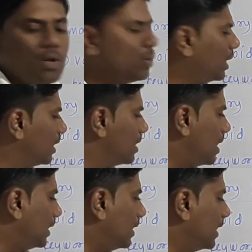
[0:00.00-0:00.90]
Okay,
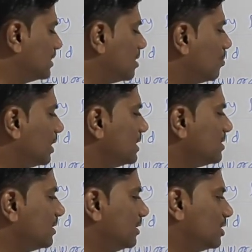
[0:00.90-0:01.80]
an example
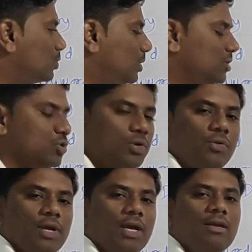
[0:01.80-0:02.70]
is this one, so
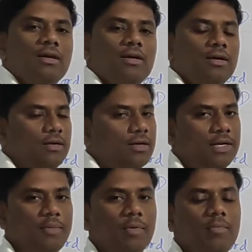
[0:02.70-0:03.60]
you can
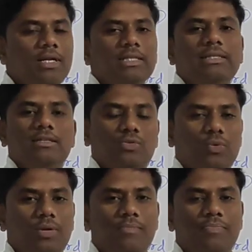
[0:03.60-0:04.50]
remember this
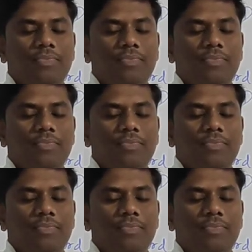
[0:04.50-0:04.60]
one.